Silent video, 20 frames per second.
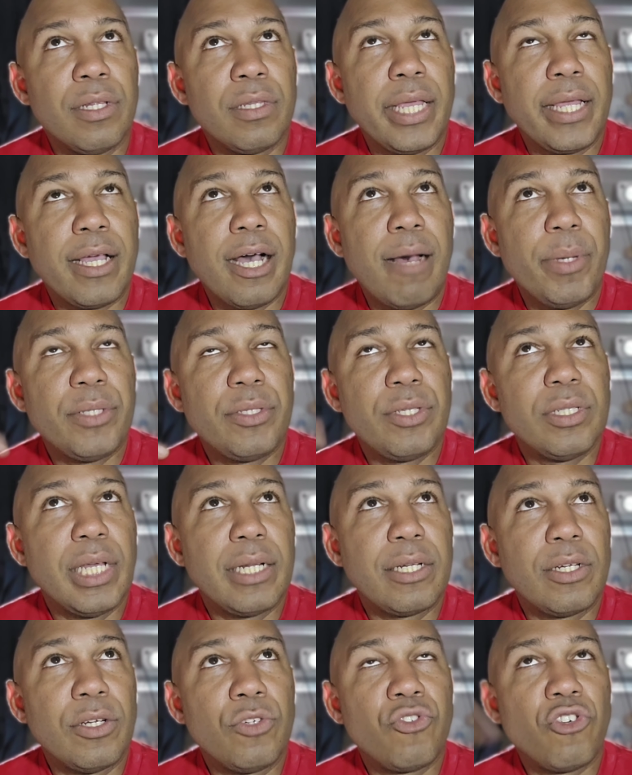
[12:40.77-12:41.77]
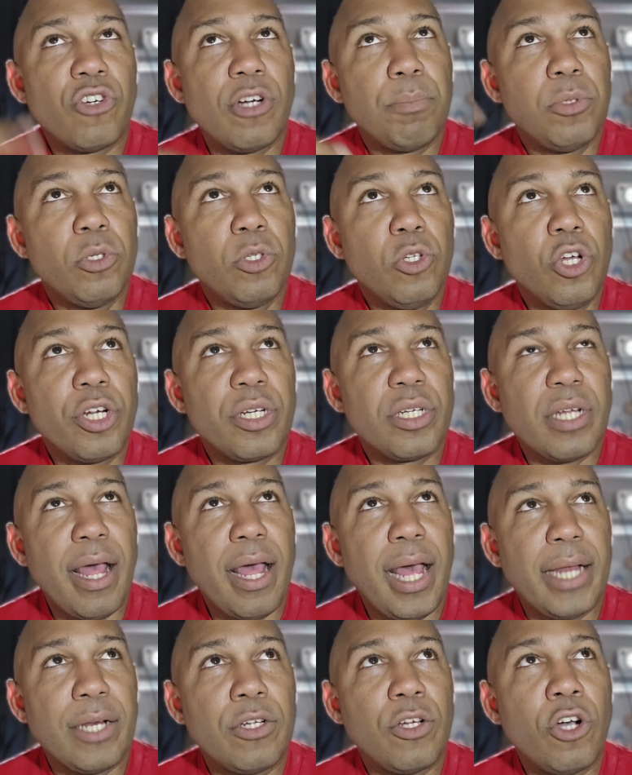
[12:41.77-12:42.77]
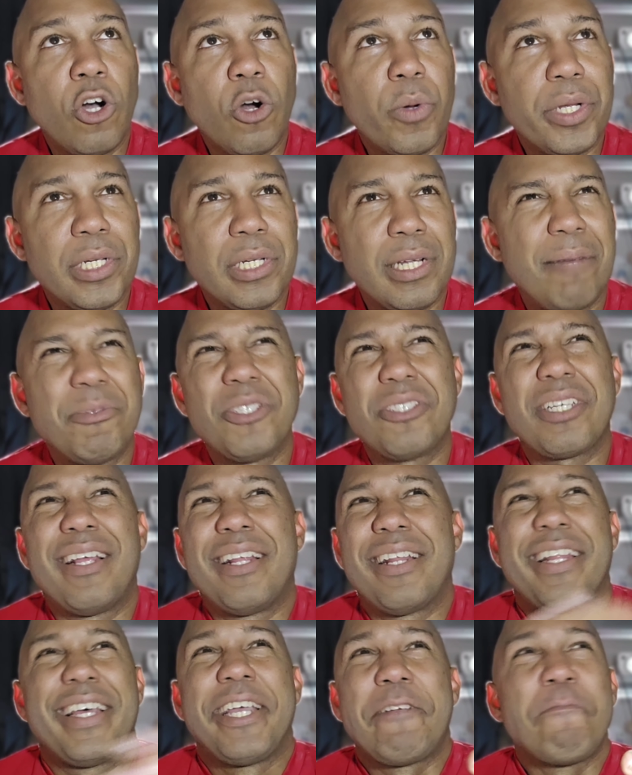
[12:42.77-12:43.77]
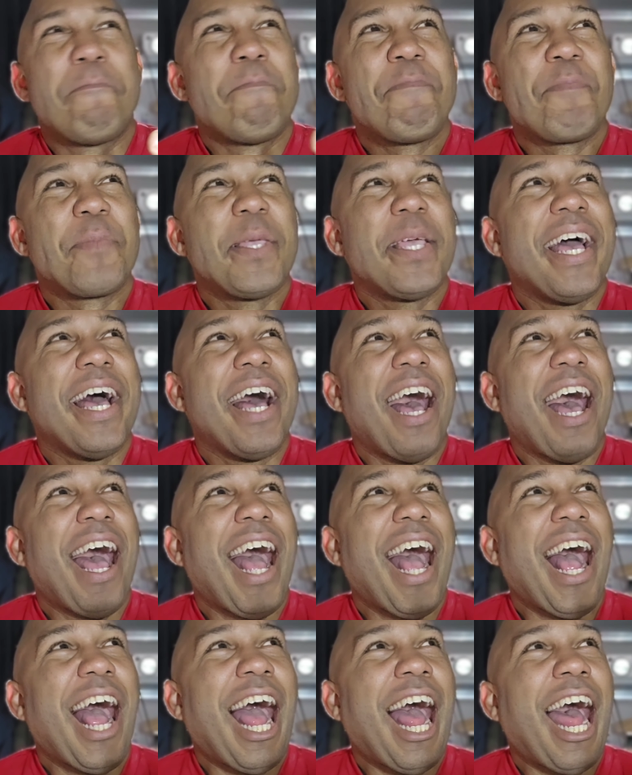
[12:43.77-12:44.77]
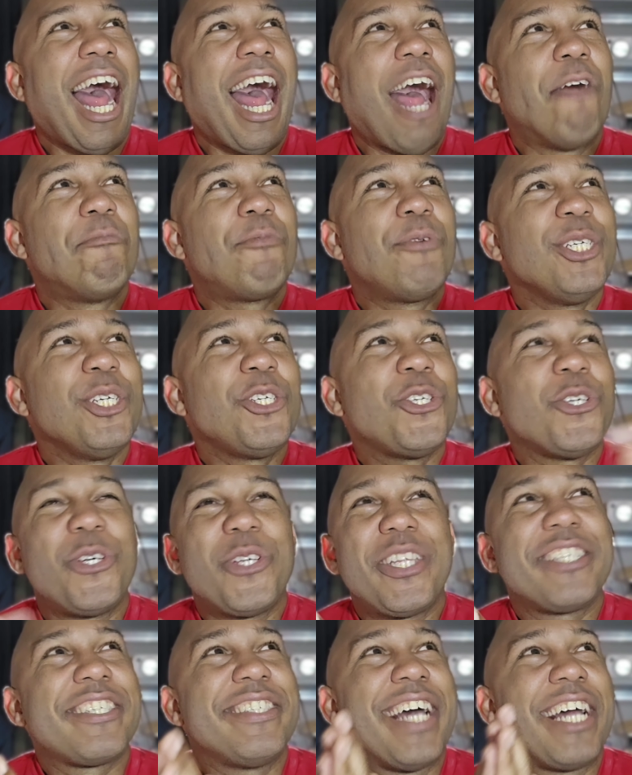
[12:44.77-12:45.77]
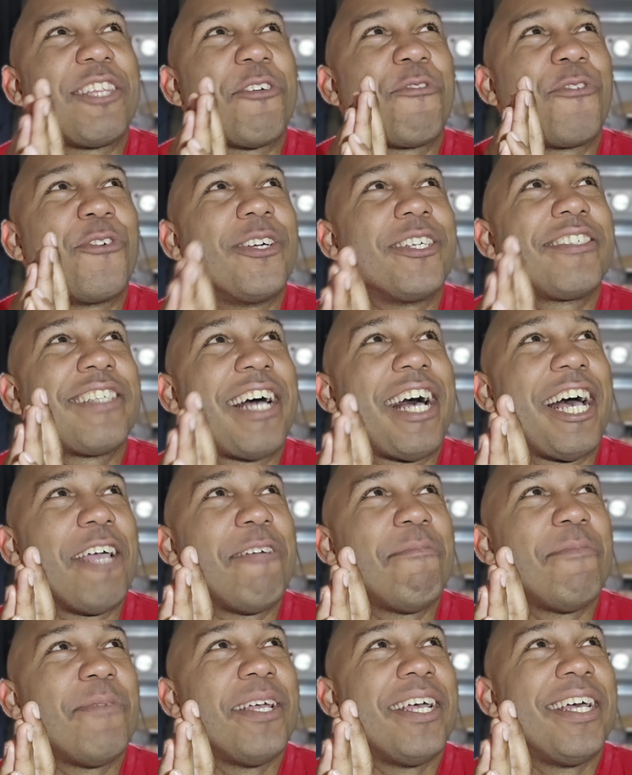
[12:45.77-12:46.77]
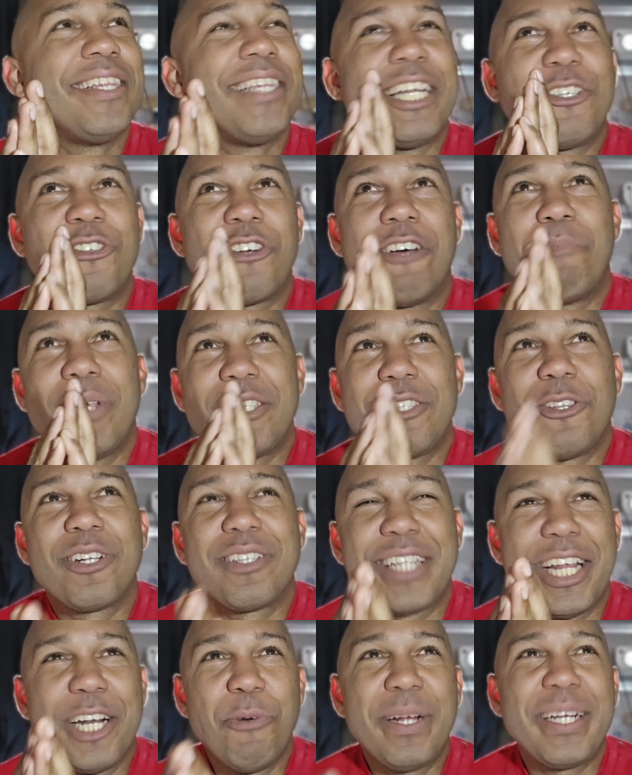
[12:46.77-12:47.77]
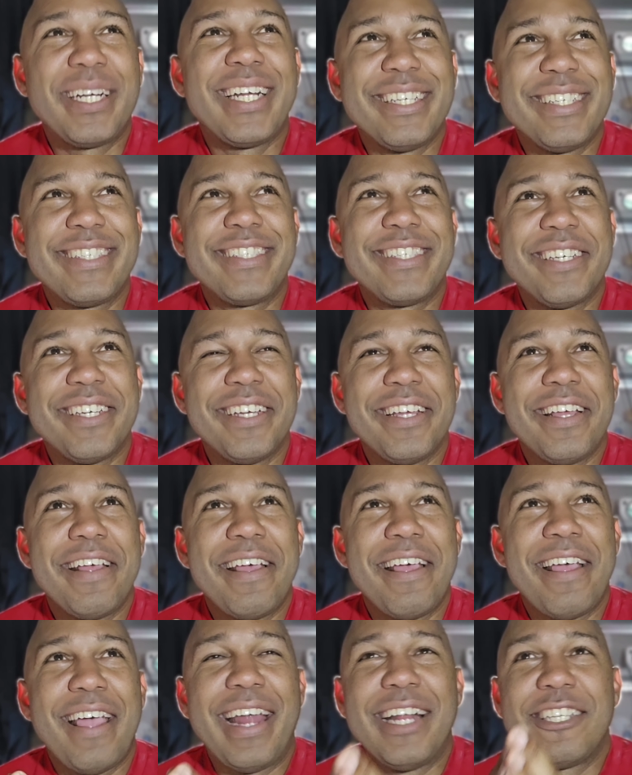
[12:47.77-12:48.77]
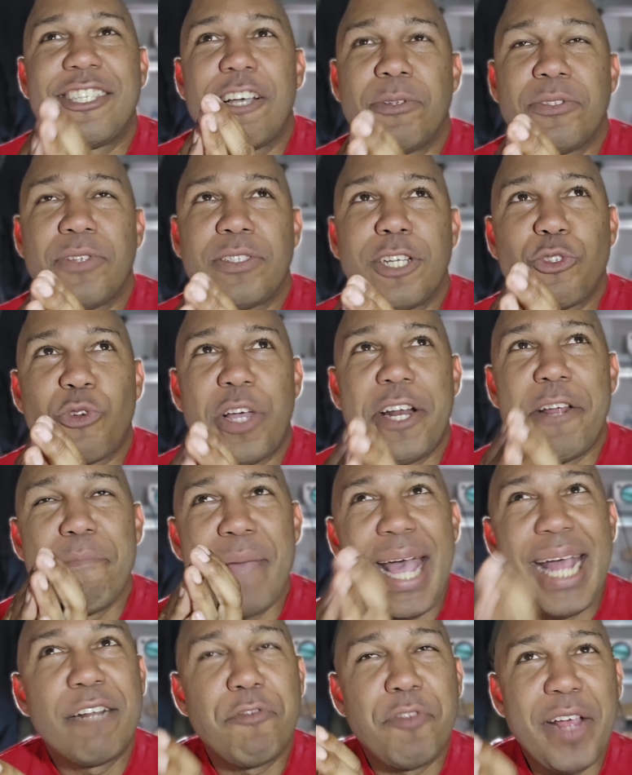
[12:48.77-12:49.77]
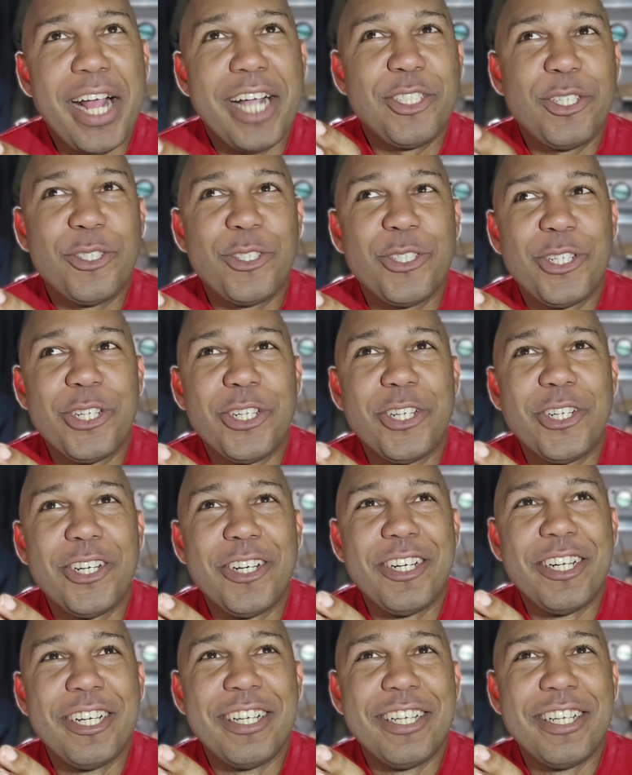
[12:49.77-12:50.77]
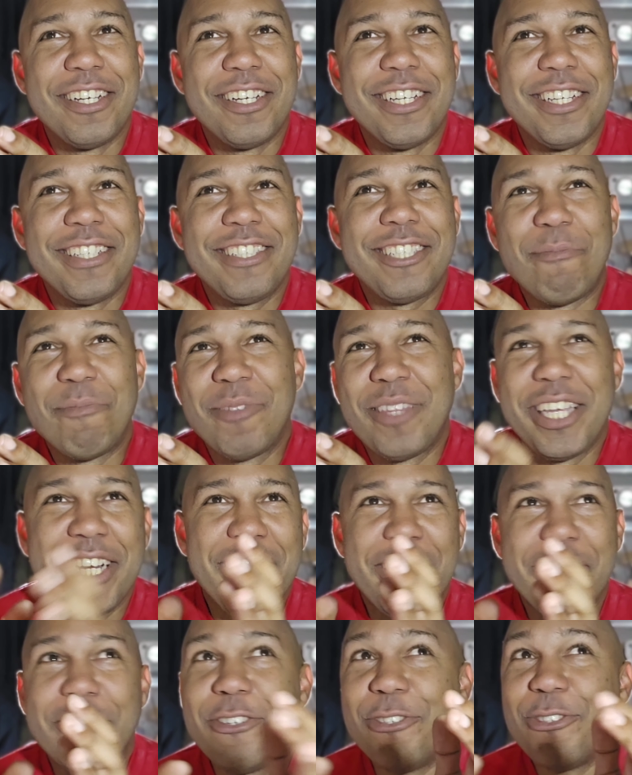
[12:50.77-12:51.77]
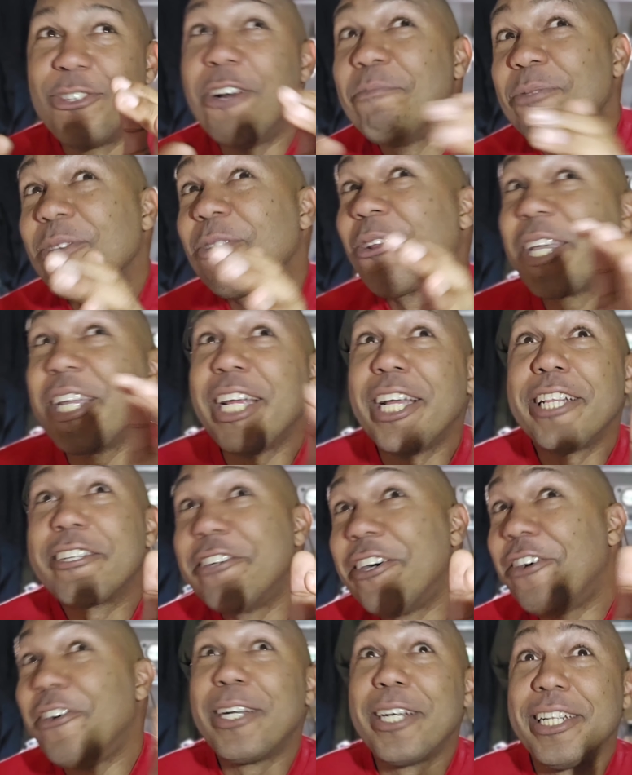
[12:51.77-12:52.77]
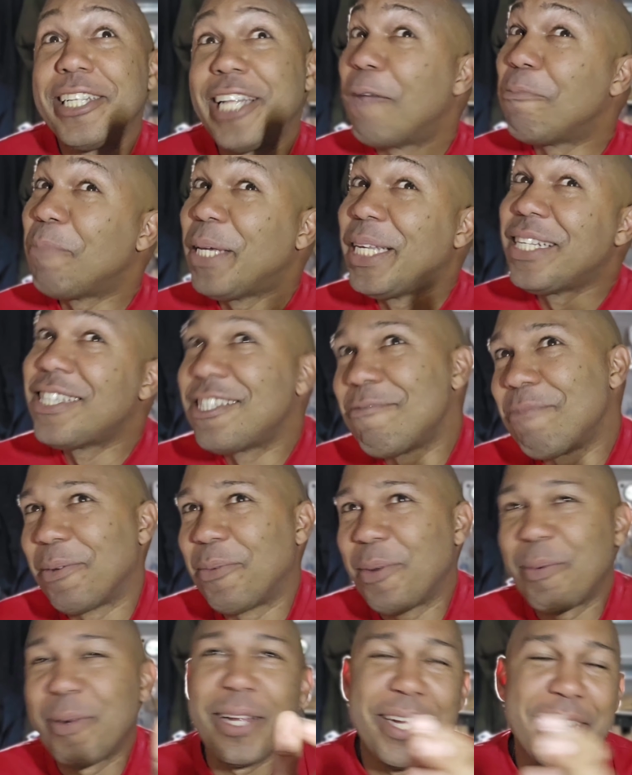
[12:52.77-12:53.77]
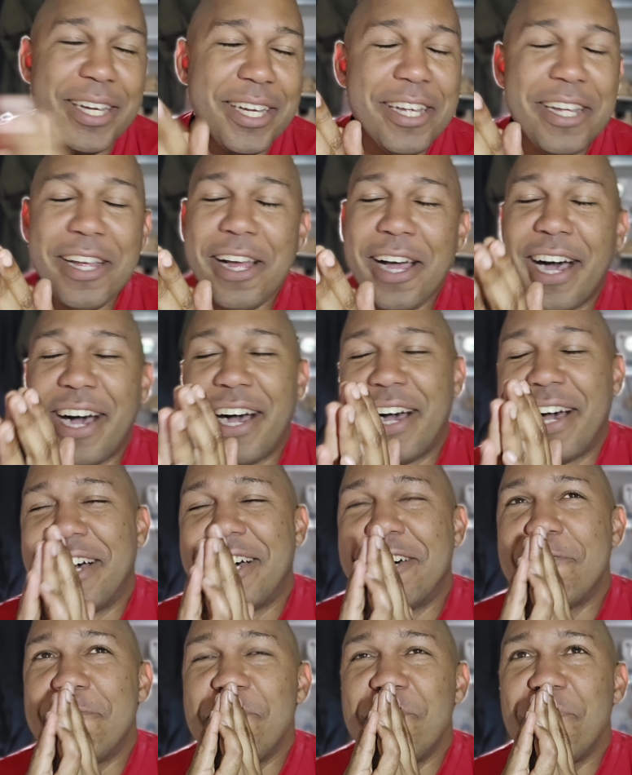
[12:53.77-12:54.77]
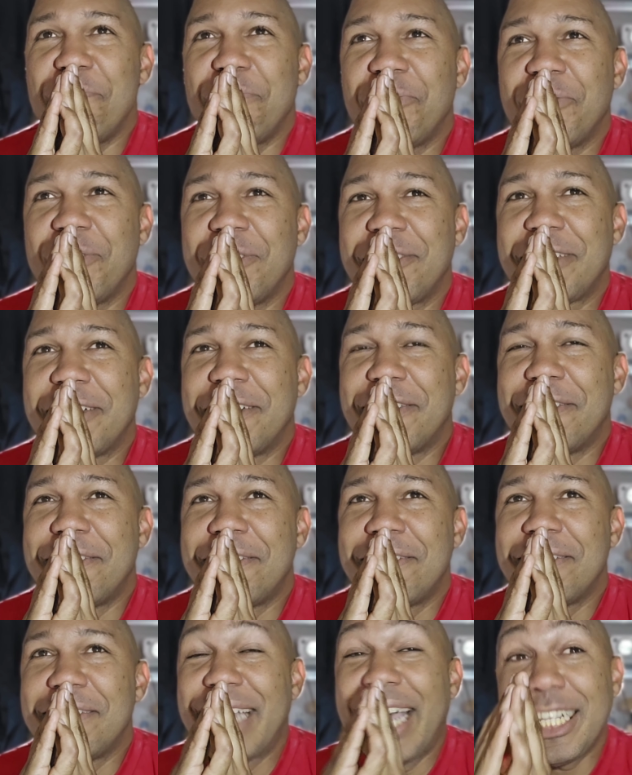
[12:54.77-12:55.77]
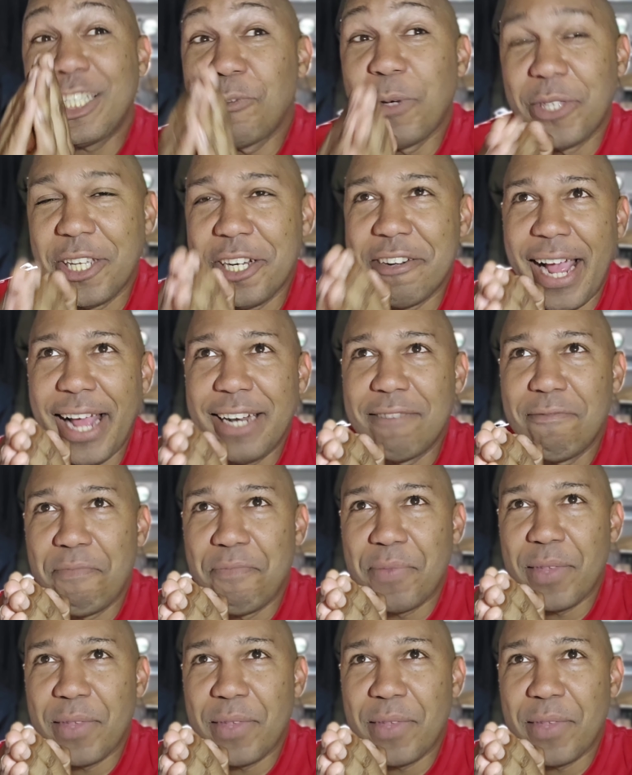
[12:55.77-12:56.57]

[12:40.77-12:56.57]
They commented that Trump looked at Cohen. I'm just kind of like I'm pretty sure this is not the first time that Trump has looked at a witness. And it's almost like they're trying to manufacture something like, oh, Trump's looking at Cohen and that means blah, blah, blah. Um, so that's where they're at.